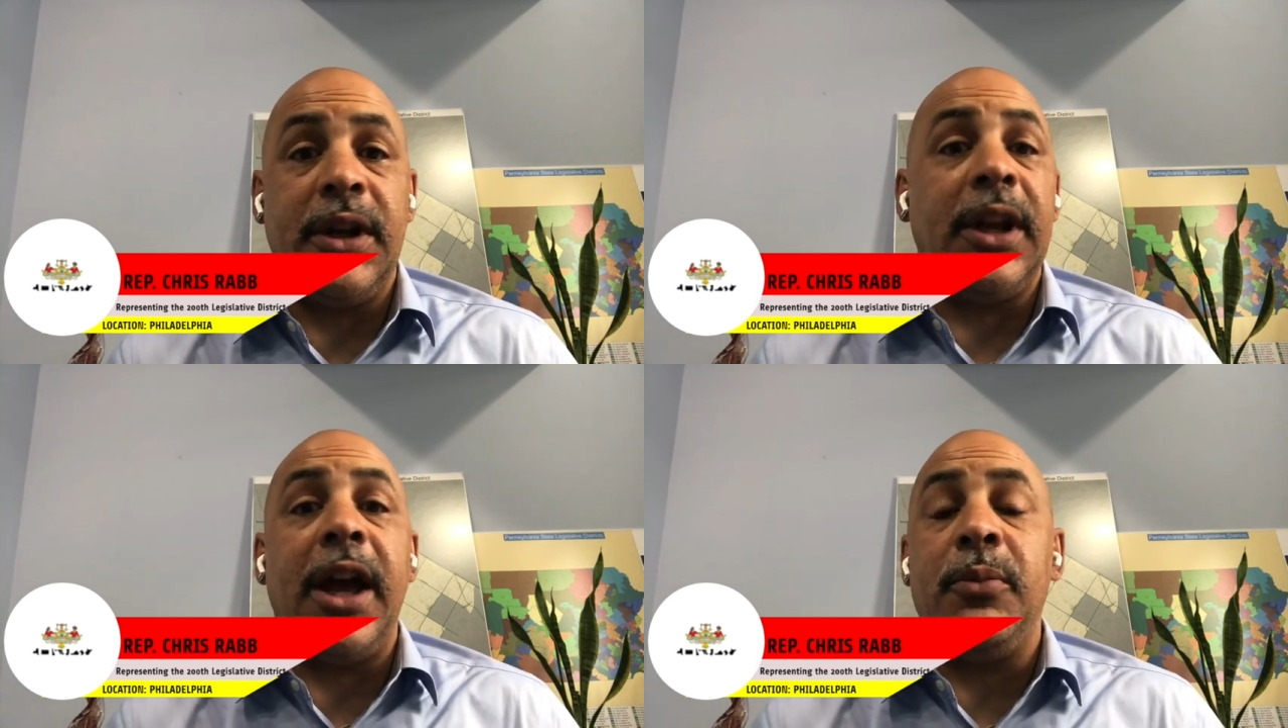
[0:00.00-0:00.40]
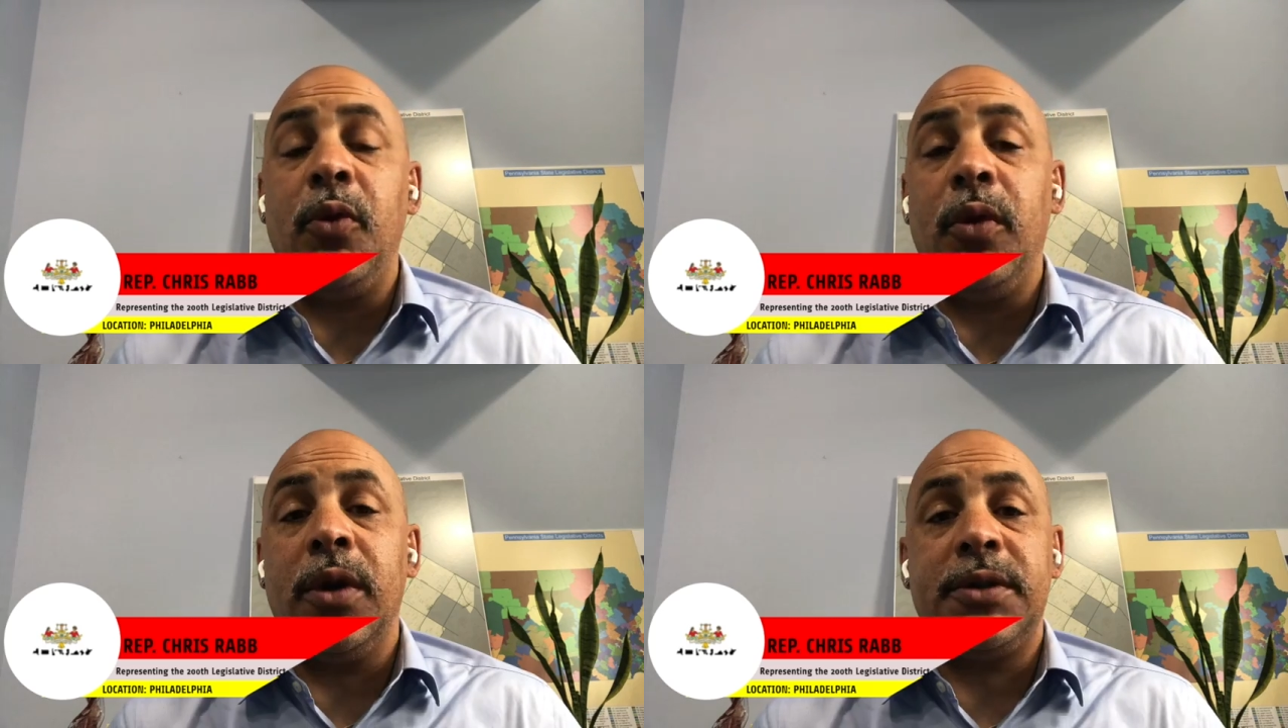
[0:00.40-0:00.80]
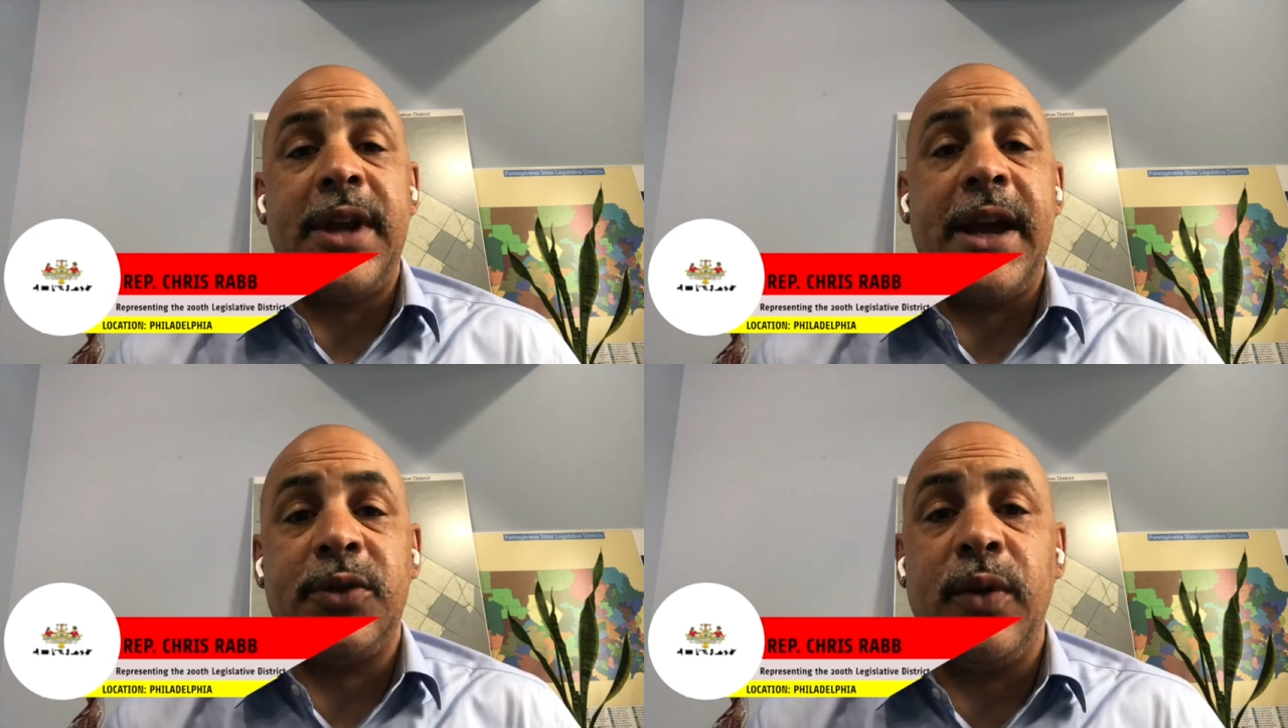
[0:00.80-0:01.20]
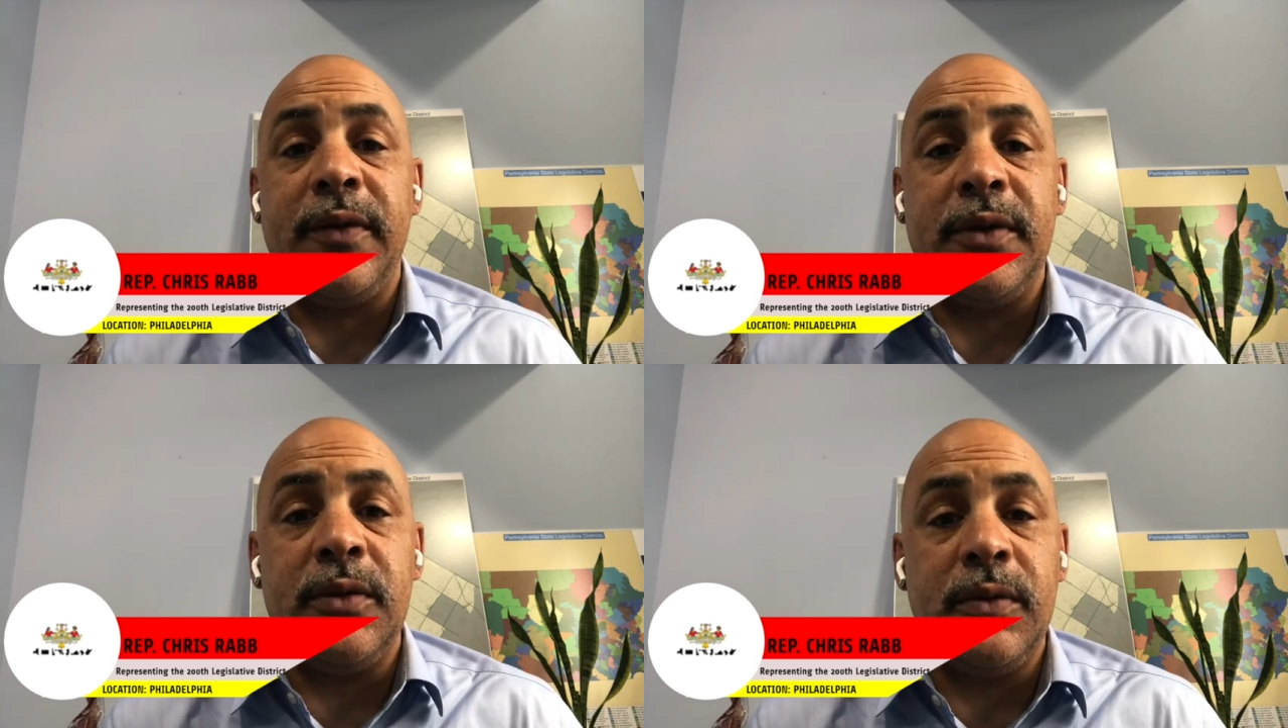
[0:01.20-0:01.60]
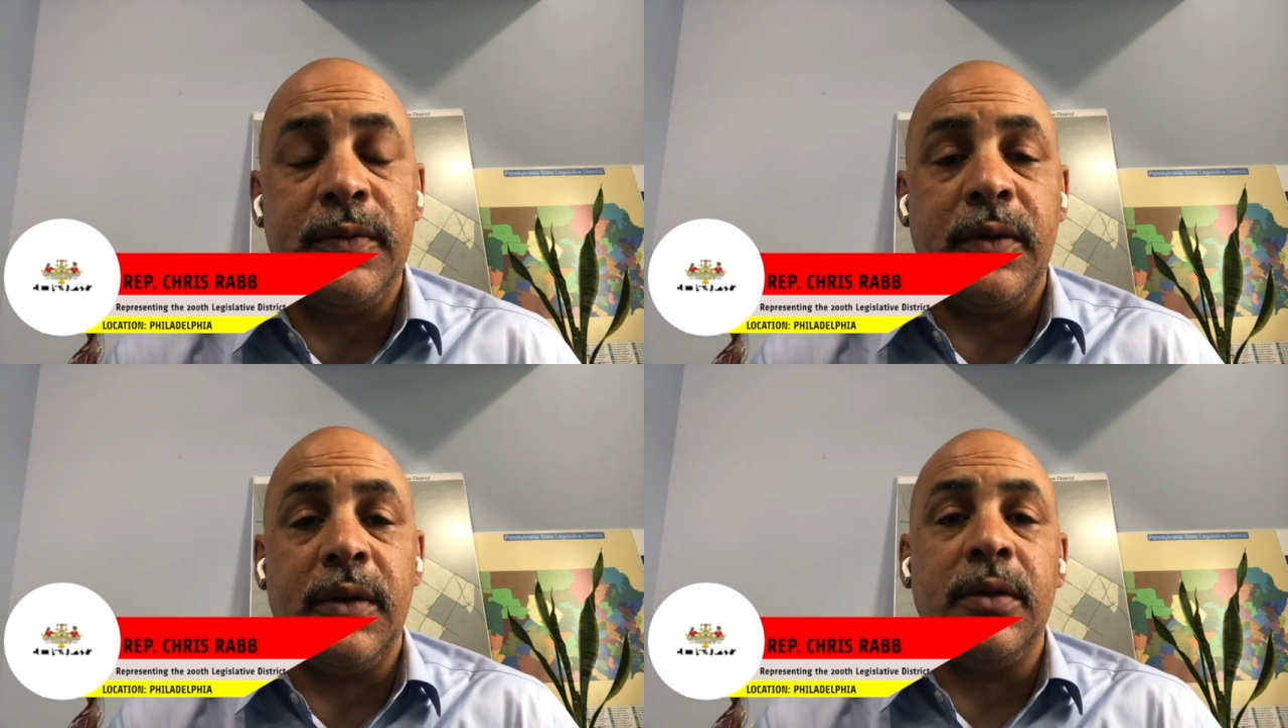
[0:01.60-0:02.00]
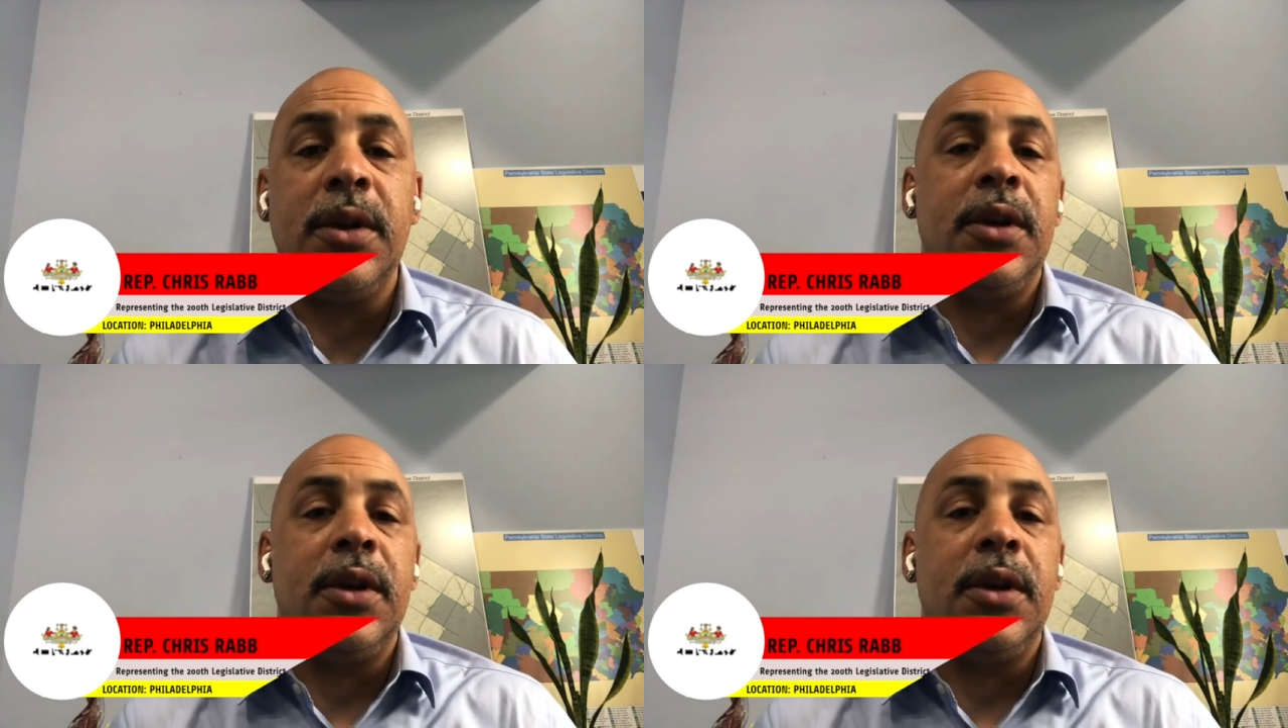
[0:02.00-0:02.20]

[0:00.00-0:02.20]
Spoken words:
a lot more tax revenue for